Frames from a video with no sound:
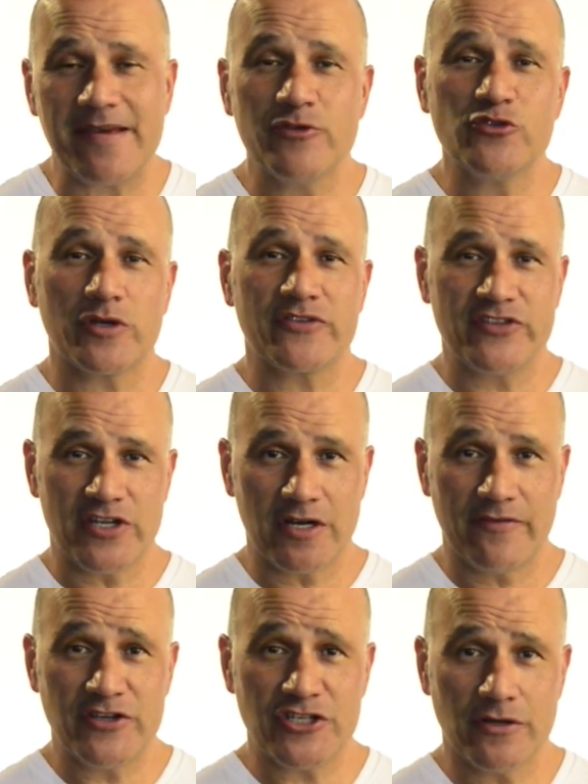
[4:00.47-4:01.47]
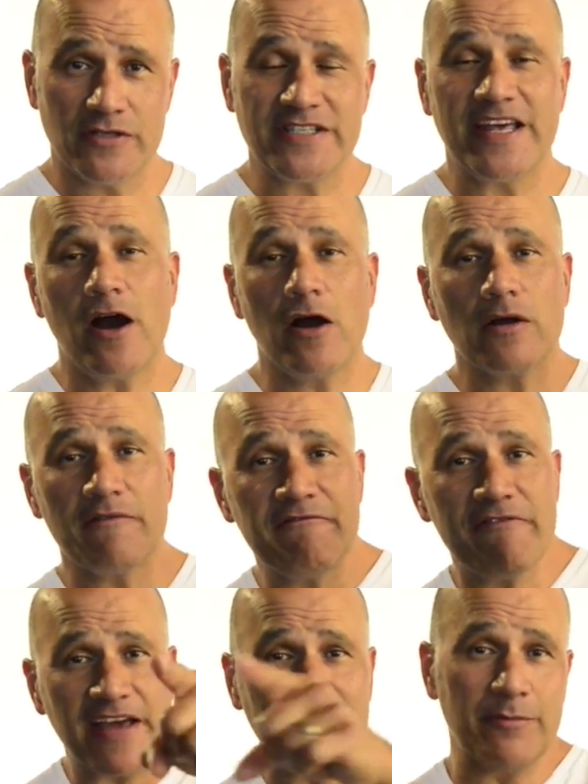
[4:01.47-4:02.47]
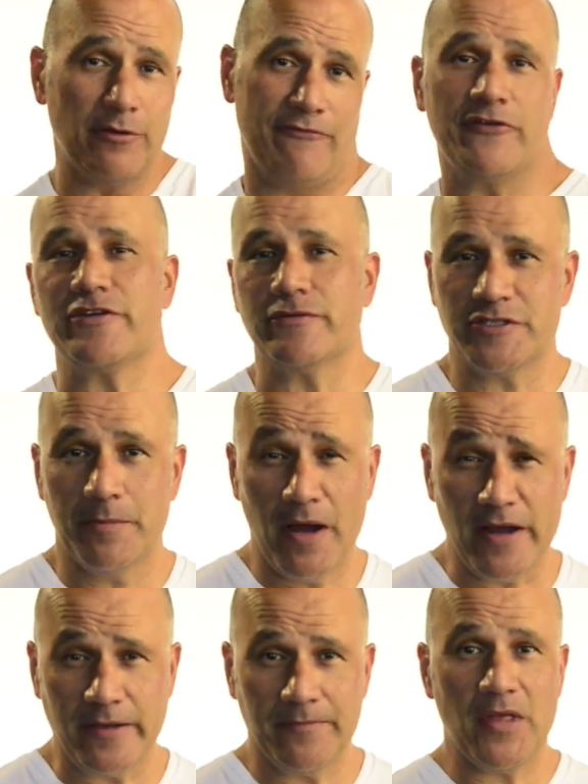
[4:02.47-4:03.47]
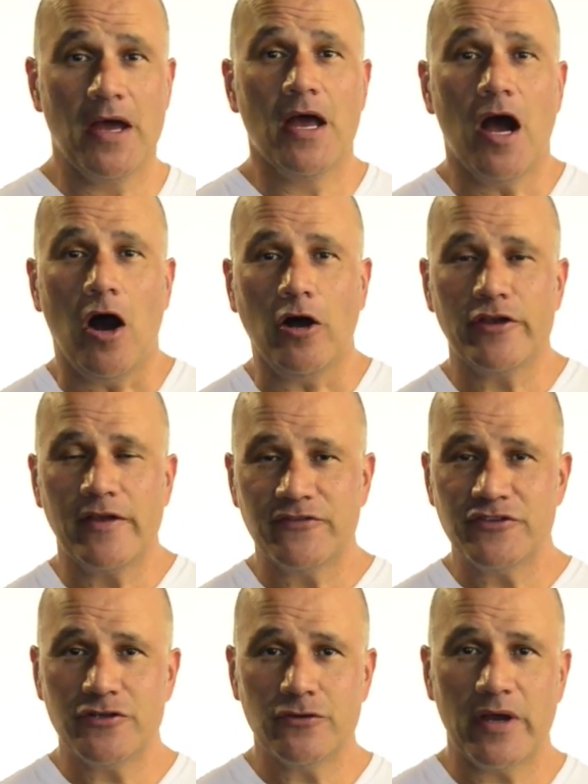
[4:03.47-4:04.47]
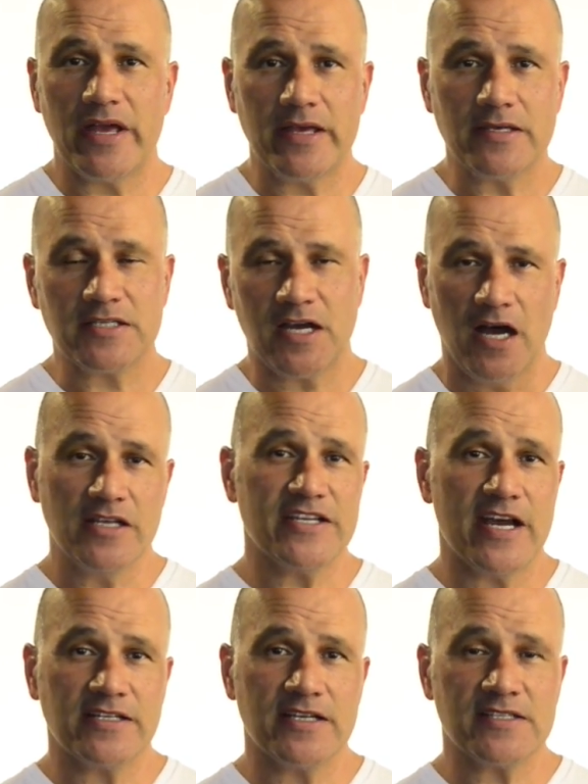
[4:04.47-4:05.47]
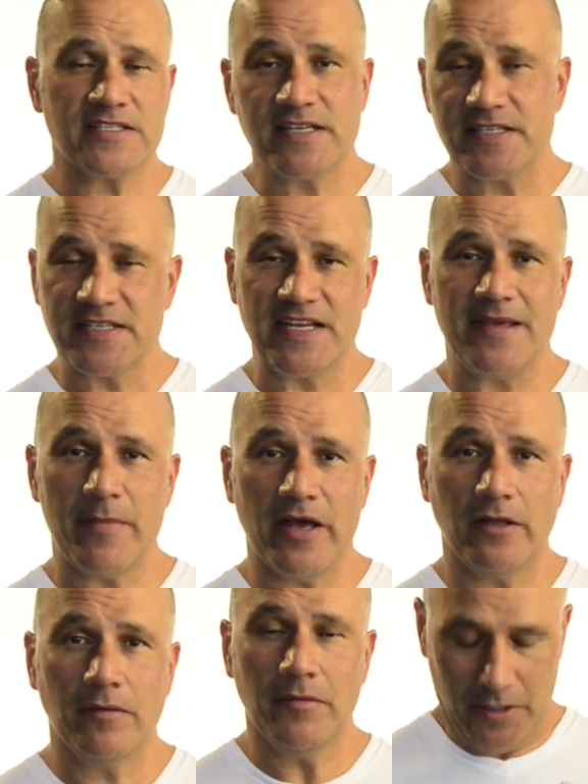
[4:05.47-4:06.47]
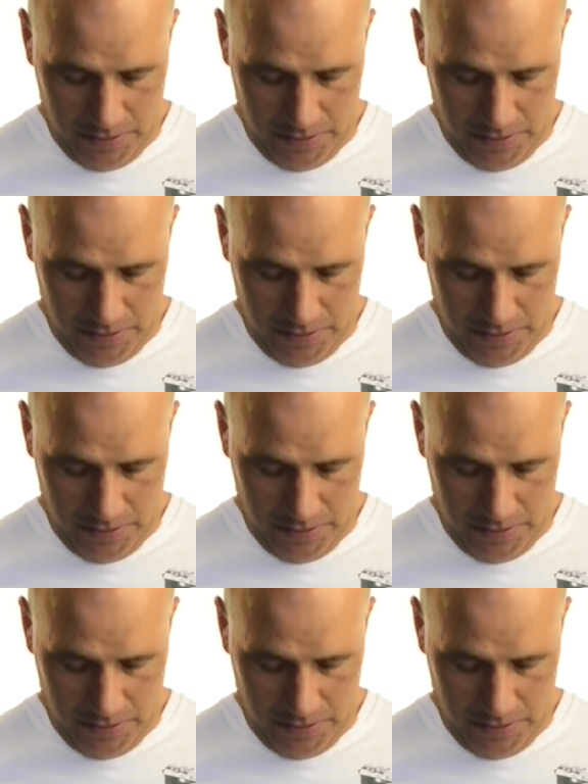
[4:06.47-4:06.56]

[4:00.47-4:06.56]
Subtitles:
Imageworks Photography shirts, they are available for you to buy. All you have to do is contact us, send us an email